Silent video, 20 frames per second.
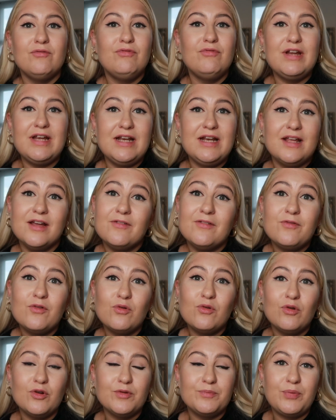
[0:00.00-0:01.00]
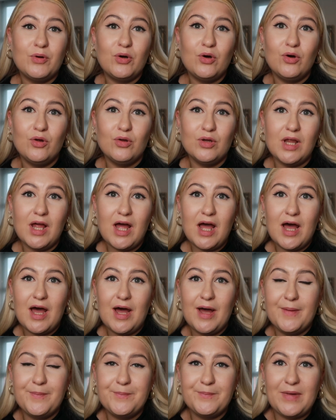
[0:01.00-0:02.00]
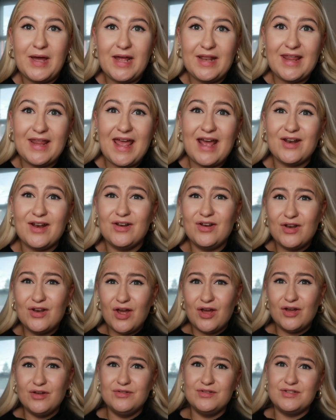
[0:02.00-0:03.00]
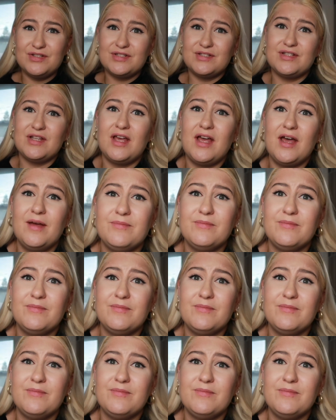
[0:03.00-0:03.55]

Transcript: really affordable. And they had loads